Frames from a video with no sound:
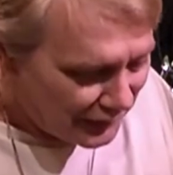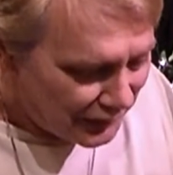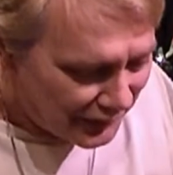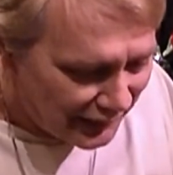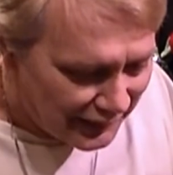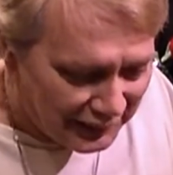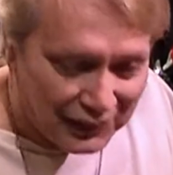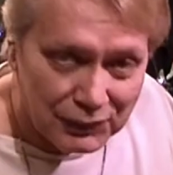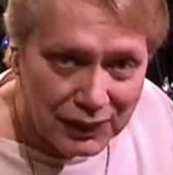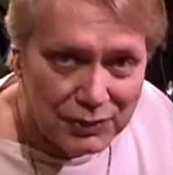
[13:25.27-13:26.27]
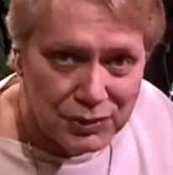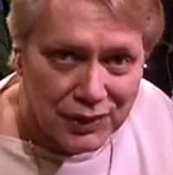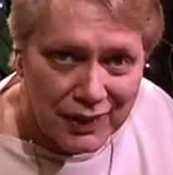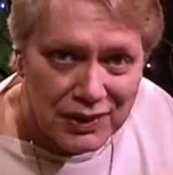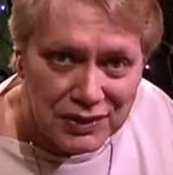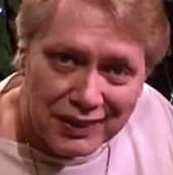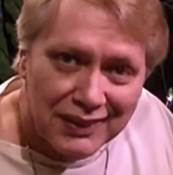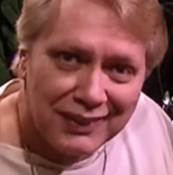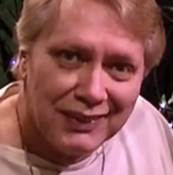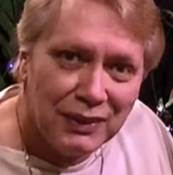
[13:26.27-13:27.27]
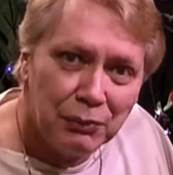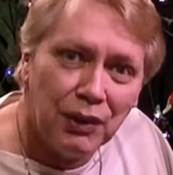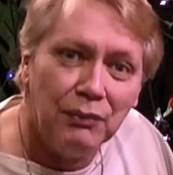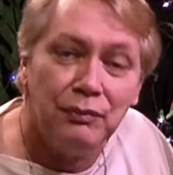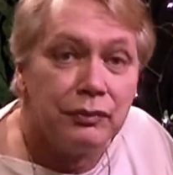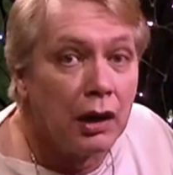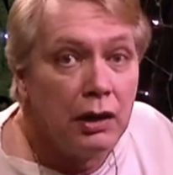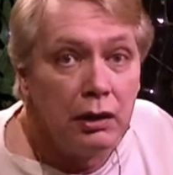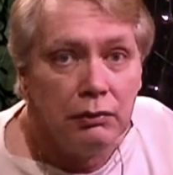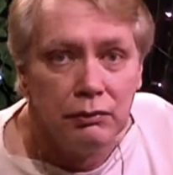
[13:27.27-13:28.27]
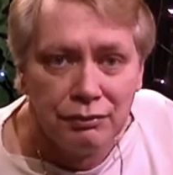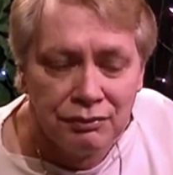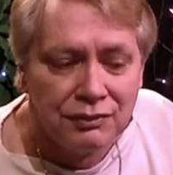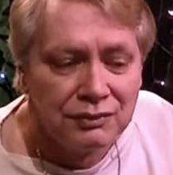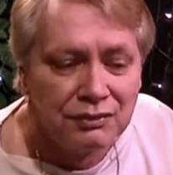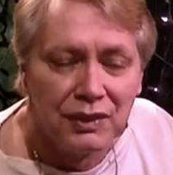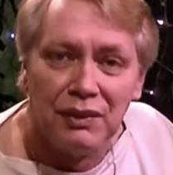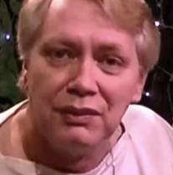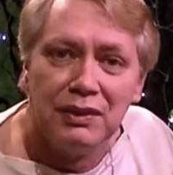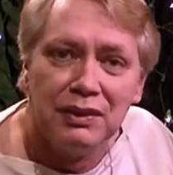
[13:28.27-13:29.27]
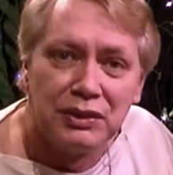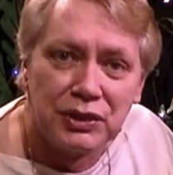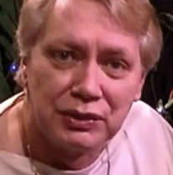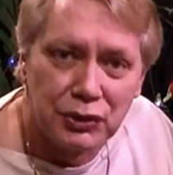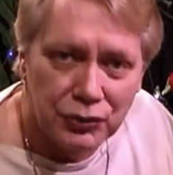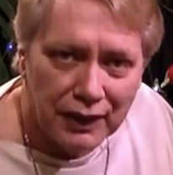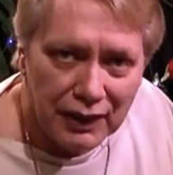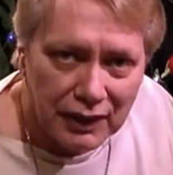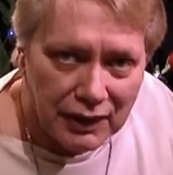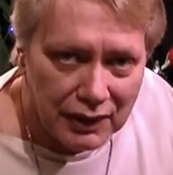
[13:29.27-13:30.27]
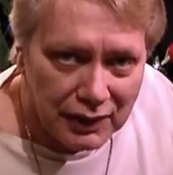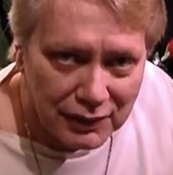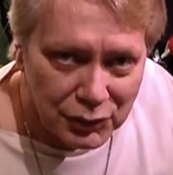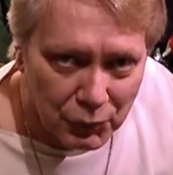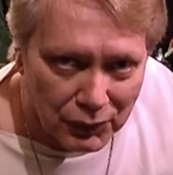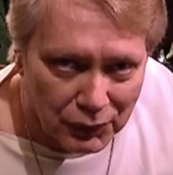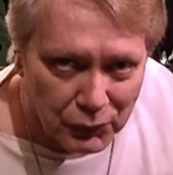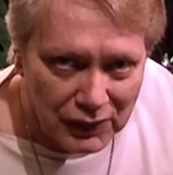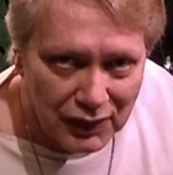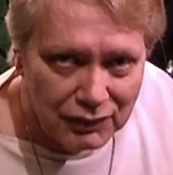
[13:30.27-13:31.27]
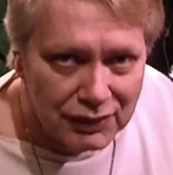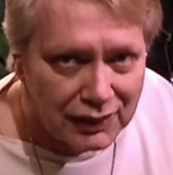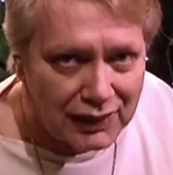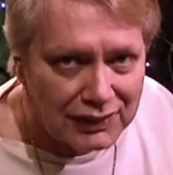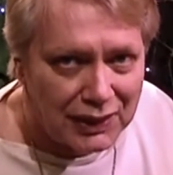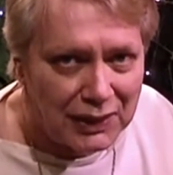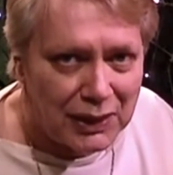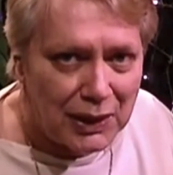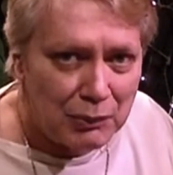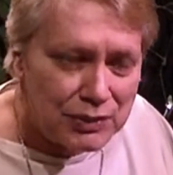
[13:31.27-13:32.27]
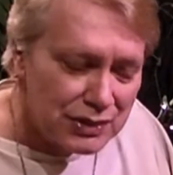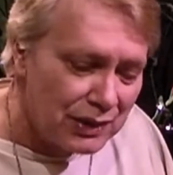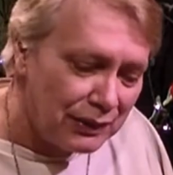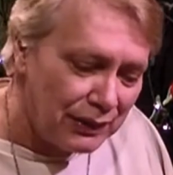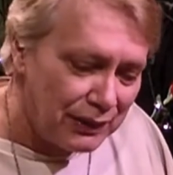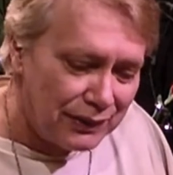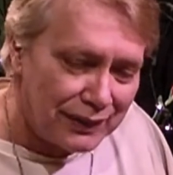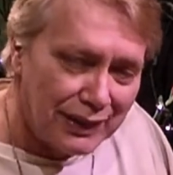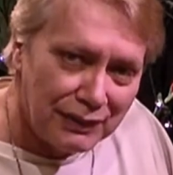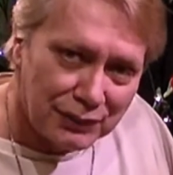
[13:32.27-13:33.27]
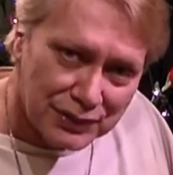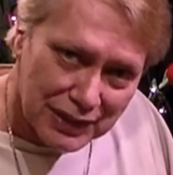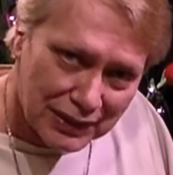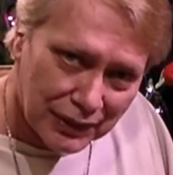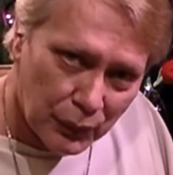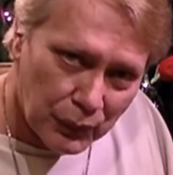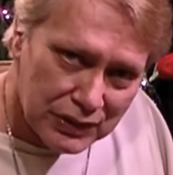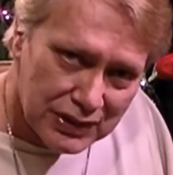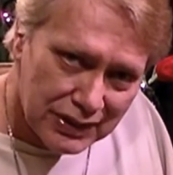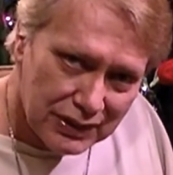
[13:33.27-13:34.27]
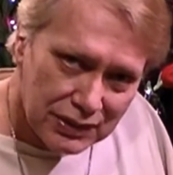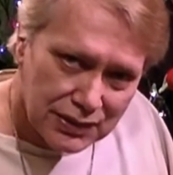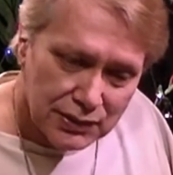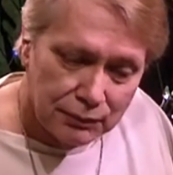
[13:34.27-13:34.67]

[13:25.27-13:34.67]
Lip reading: yeah, that was crazy. But hey, it's a strange world we live in at times, right? Was that a coincidence?